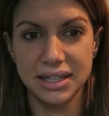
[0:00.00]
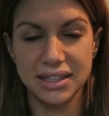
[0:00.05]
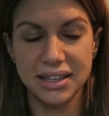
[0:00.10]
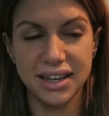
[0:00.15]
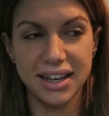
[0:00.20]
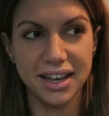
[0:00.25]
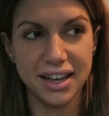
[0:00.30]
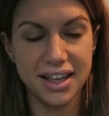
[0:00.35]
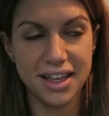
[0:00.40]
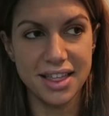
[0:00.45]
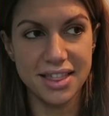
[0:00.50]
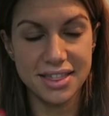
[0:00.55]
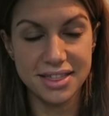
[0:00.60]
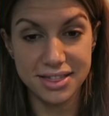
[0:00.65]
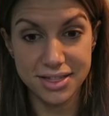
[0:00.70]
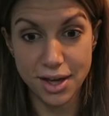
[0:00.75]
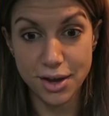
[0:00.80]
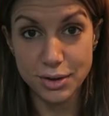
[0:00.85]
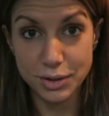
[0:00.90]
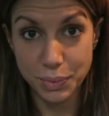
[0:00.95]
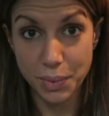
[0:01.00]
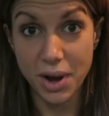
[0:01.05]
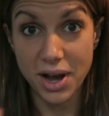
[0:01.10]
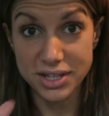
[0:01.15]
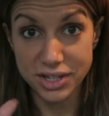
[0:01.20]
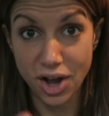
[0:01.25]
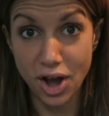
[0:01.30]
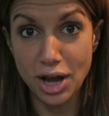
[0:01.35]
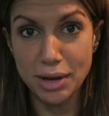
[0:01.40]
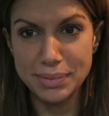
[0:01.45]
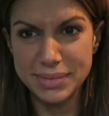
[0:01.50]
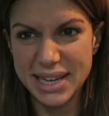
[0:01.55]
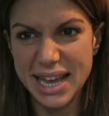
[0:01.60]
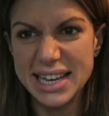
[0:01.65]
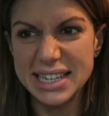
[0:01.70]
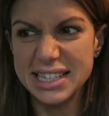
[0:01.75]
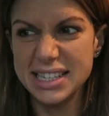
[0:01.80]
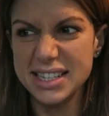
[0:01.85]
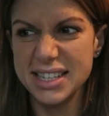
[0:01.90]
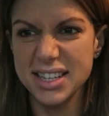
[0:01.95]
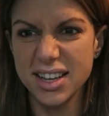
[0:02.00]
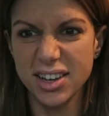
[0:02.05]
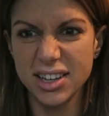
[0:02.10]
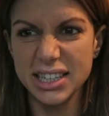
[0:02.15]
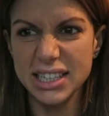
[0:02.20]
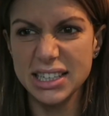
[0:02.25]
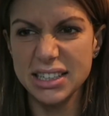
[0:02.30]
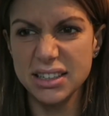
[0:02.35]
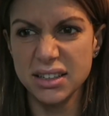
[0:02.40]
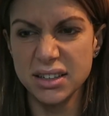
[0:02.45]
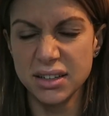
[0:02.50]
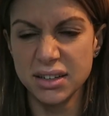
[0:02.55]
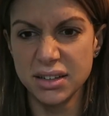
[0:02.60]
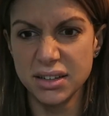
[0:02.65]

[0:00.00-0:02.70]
Like those words, I'm dead inside.